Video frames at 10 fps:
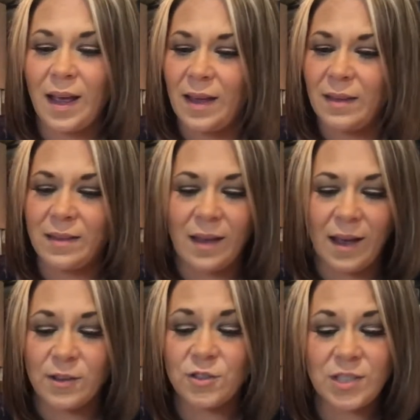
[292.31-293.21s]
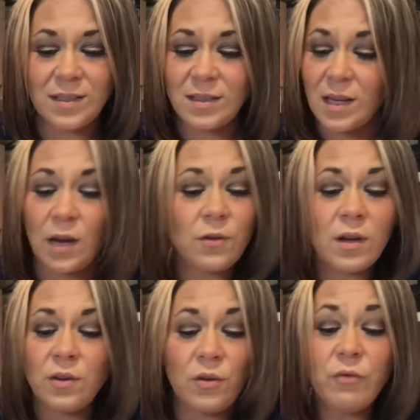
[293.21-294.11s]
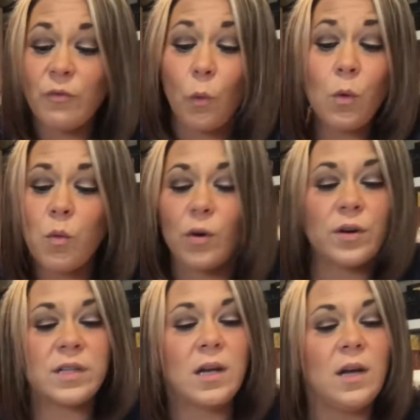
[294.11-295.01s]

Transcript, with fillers: and the energy is carrying you forward.